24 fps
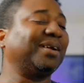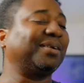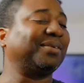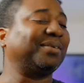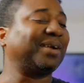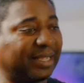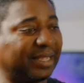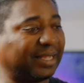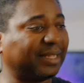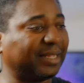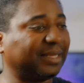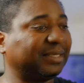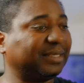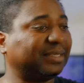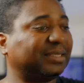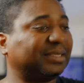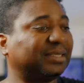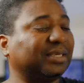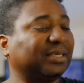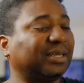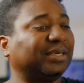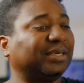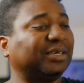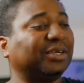And
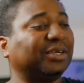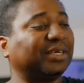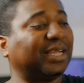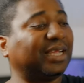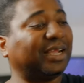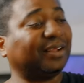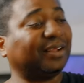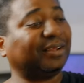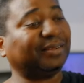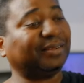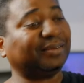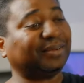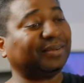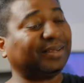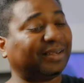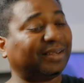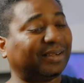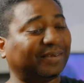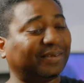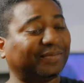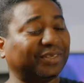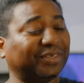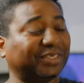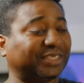another
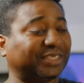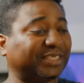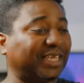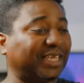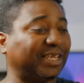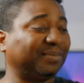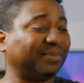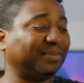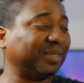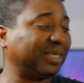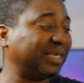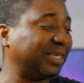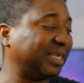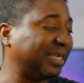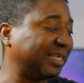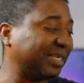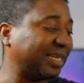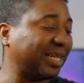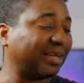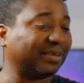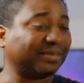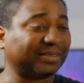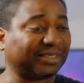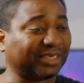of the same,
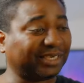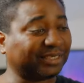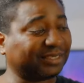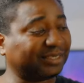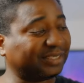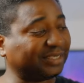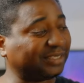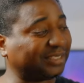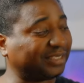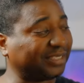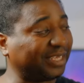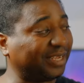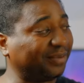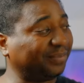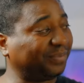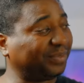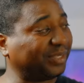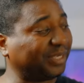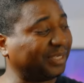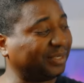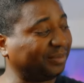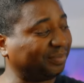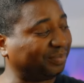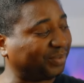now just the same
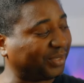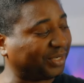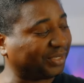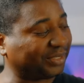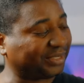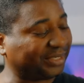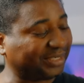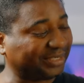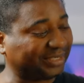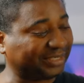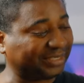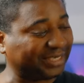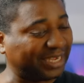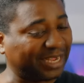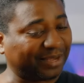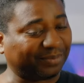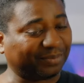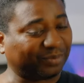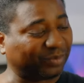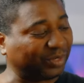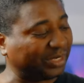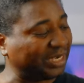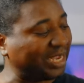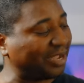thing, but this
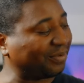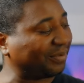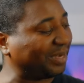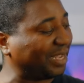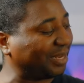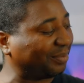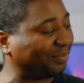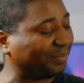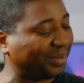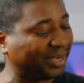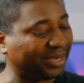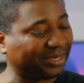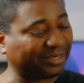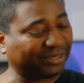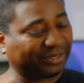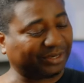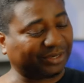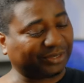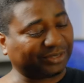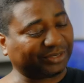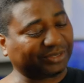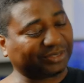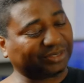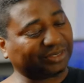time without that
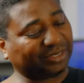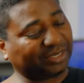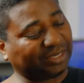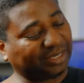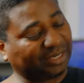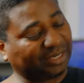bundles,